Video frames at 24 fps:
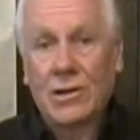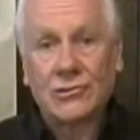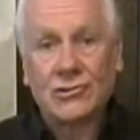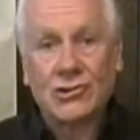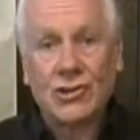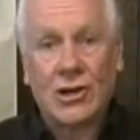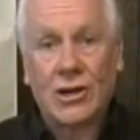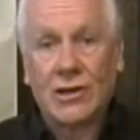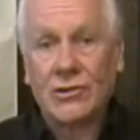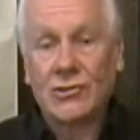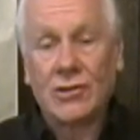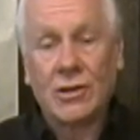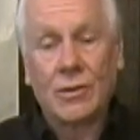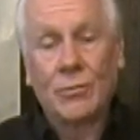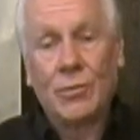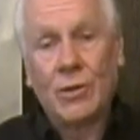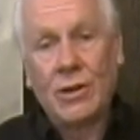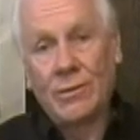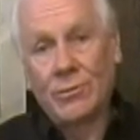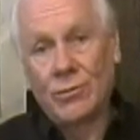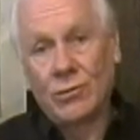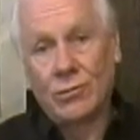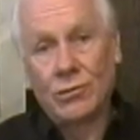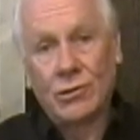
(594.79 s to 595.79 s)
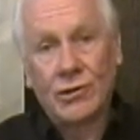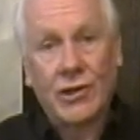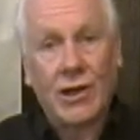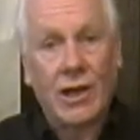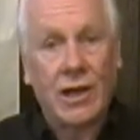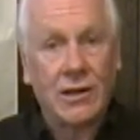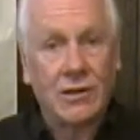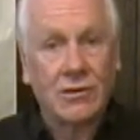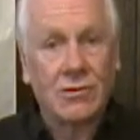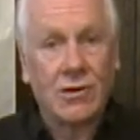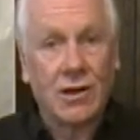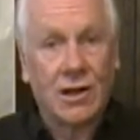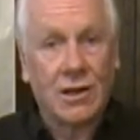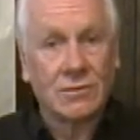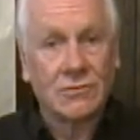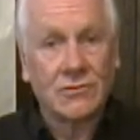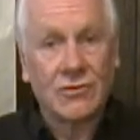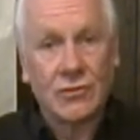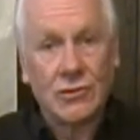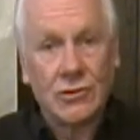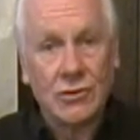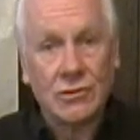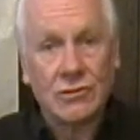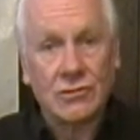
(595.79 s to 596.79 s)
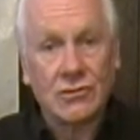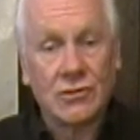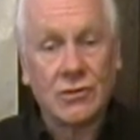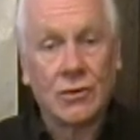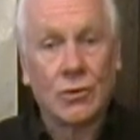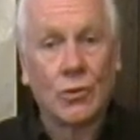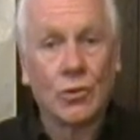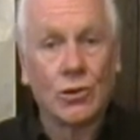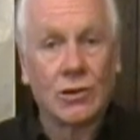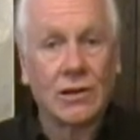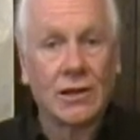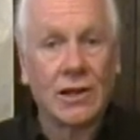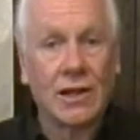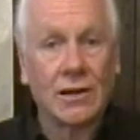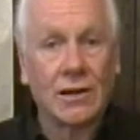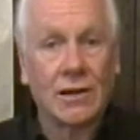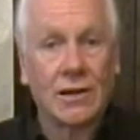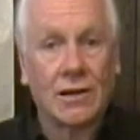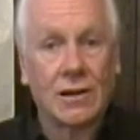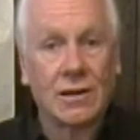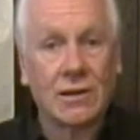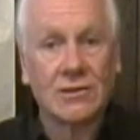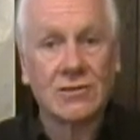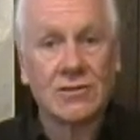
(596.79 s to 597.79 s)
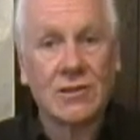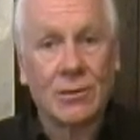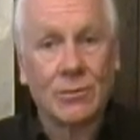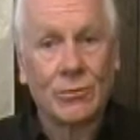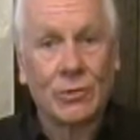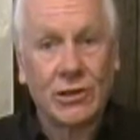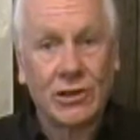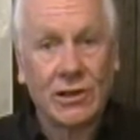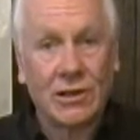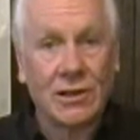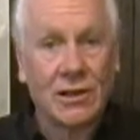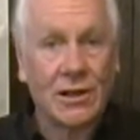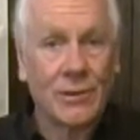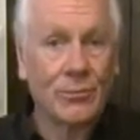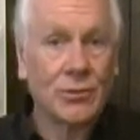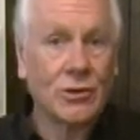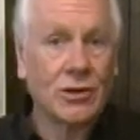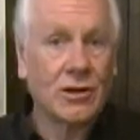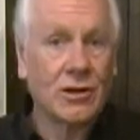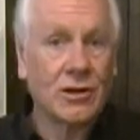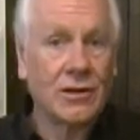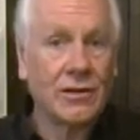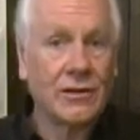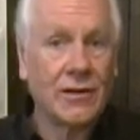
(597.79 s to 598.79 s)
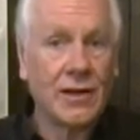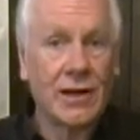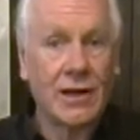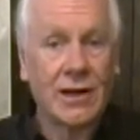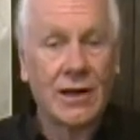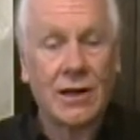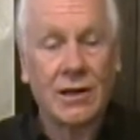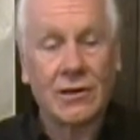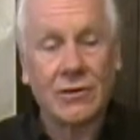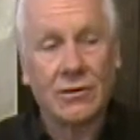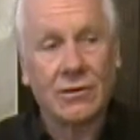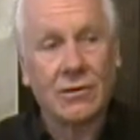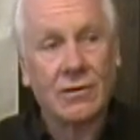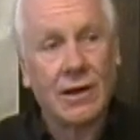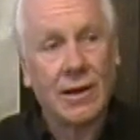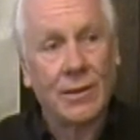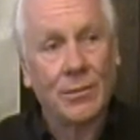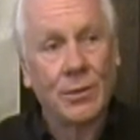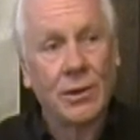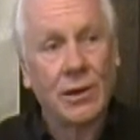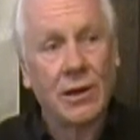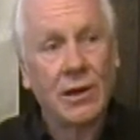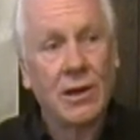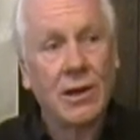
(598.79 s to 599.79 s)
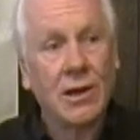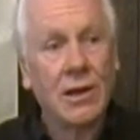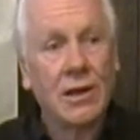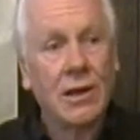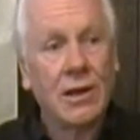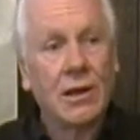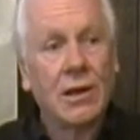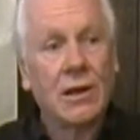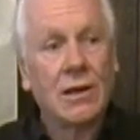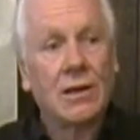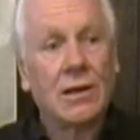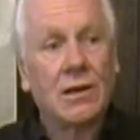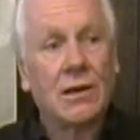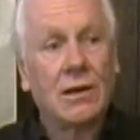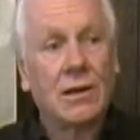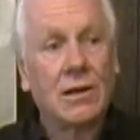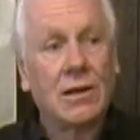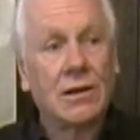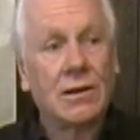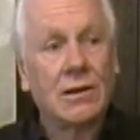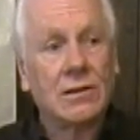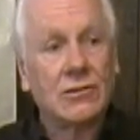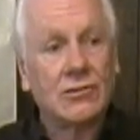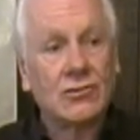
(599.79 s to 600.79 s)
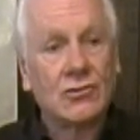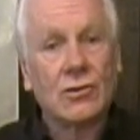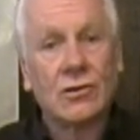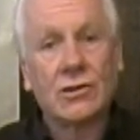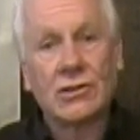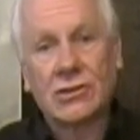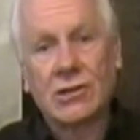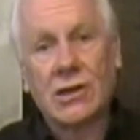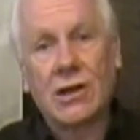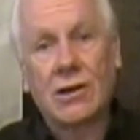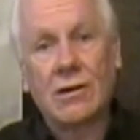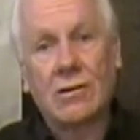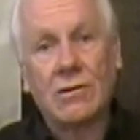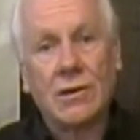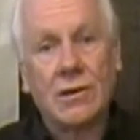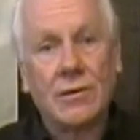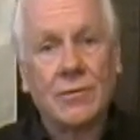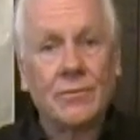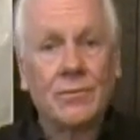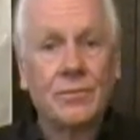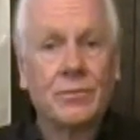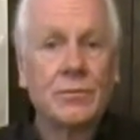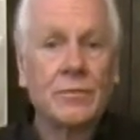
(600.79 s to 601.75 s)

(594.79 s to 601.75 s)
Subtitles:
Charging people with hate crimes for using the word, like calling somebody a leprechaun, that kind of crap. It's sort of scary.